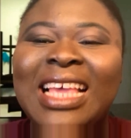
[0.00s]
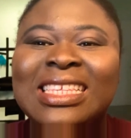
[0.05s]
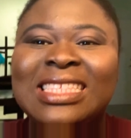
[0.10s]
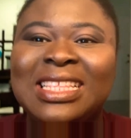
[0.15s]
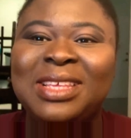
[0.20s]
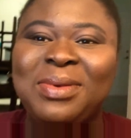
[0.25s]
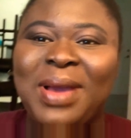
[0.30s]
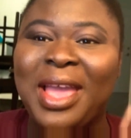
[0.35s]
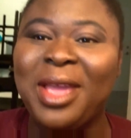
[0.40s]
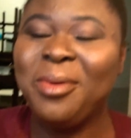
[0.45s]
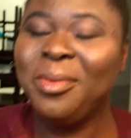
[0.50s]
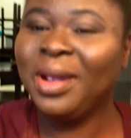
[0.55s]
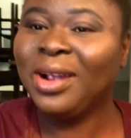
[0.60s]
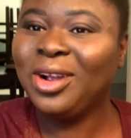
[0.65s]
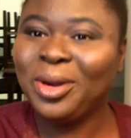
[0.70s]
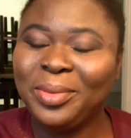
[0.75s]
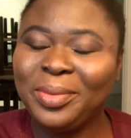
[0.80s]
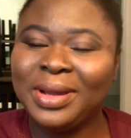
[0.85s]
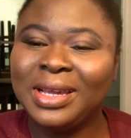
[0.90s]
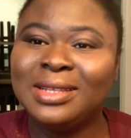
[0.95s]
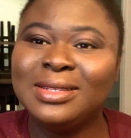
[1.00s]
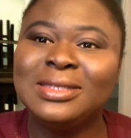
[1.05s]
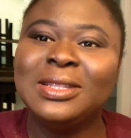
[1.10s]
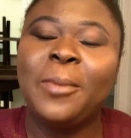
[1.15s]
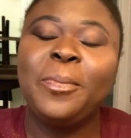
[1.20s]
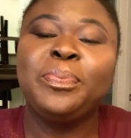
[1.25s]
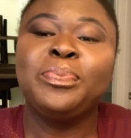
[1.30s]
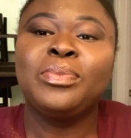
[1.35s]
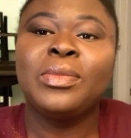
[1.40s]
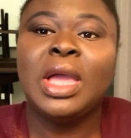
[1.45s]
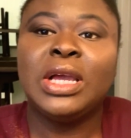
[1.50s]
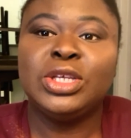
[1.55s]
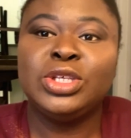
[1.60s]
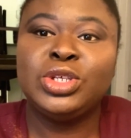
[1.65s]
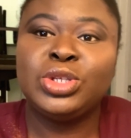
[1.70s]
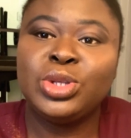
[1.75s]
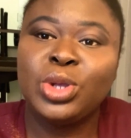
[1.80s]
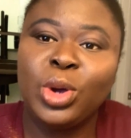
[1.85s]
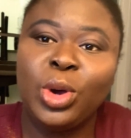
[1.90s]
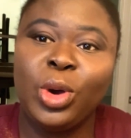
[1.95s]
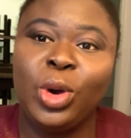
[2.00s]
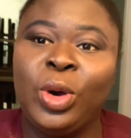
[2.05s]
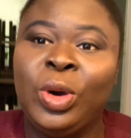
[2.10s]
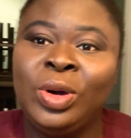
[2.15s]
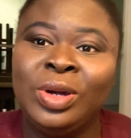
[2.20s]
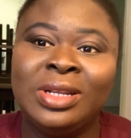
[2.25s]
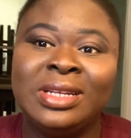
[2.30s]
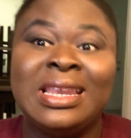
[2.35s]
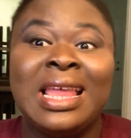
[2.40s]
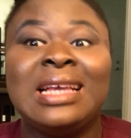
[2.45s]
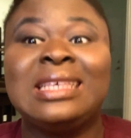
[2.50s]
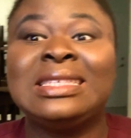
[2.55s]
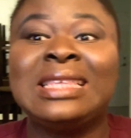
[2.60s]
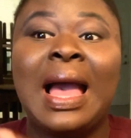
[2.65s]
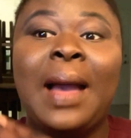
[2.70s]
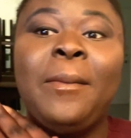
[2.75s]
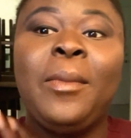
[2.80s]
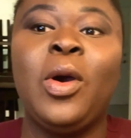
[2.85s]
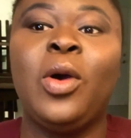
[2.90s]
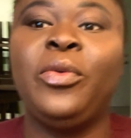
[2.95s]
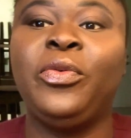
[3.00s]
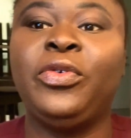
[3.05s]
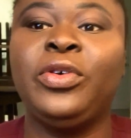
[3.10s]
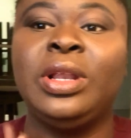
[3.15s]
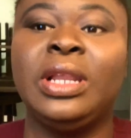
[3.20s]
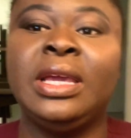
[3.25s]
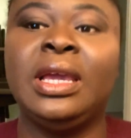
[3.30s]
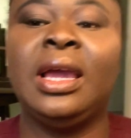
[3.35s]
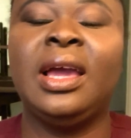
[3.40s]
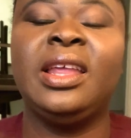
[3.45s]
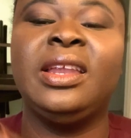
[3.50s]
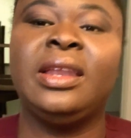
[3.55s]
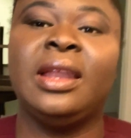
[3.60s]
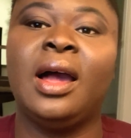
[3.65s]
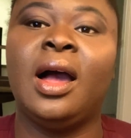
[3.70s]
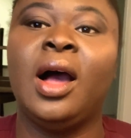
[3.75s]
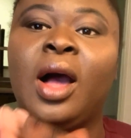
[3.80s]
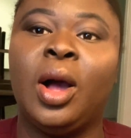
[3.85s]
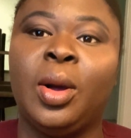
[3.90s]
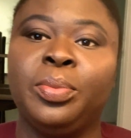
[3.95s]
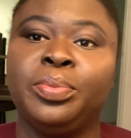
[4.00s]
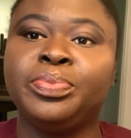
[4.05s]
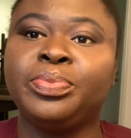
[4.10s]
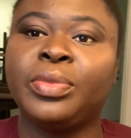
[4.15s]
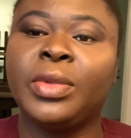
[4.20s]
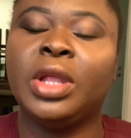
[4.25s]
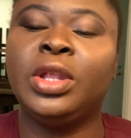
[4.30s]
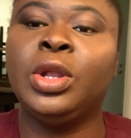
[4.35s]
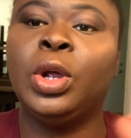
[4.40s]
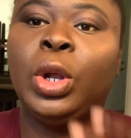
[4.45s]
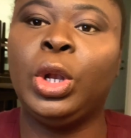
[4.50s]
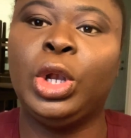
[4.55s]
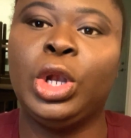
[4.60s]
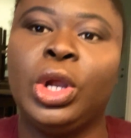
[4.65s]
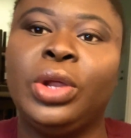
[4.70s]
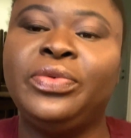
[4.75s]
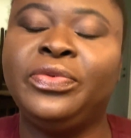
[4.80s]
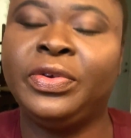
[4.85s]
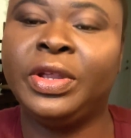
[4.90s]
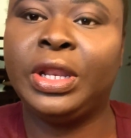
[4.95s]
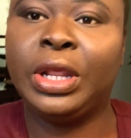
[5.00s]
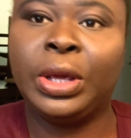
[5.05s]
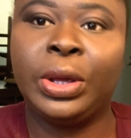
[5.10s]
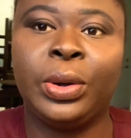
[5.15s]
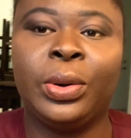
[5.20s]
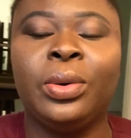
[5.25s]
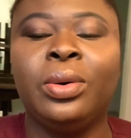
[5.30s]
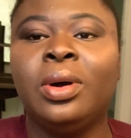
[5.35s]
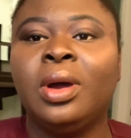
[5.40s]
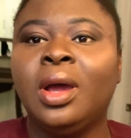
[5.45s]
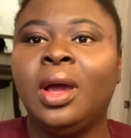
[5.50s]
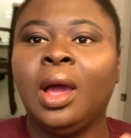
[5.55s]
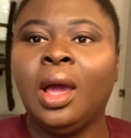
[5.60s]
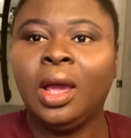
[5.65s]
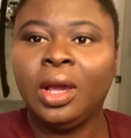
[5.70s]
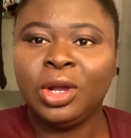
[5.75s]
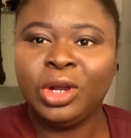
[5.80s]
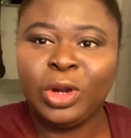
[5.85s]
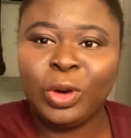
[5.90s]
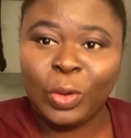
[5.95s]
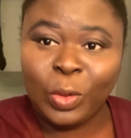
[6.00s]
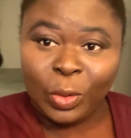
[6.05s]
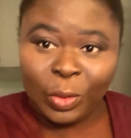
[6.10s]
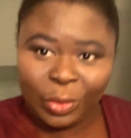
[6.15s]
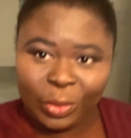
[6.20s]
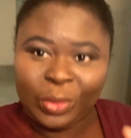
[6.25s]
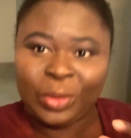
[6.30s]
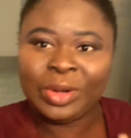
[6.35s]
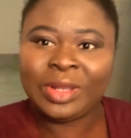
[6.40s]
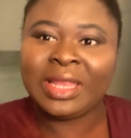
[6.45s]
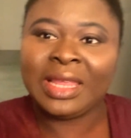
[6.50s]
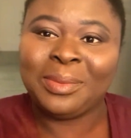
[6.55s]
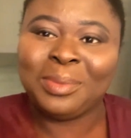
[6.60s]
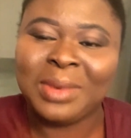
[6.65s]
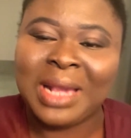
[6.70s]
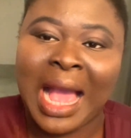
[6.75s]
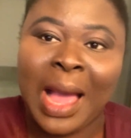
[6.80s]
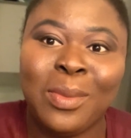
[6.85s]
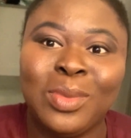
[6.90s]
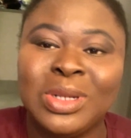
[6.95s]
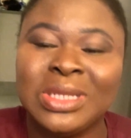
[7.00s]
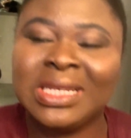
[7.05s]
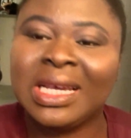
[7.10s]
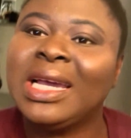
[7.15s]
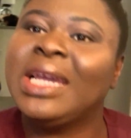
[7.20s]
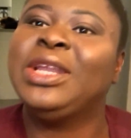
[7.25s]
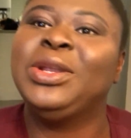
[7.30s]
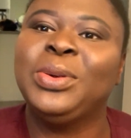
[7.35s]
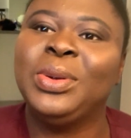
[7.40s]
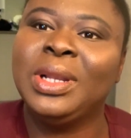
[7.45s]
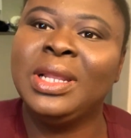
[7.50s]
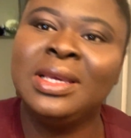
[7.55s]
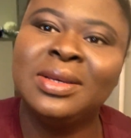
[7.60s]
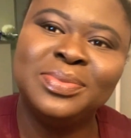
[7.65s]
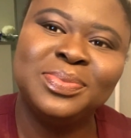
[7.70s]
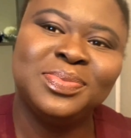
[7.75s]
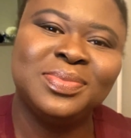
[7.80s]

Li ba give me come on. So next time, hopefully, in no lot video, kote mka montre nou li.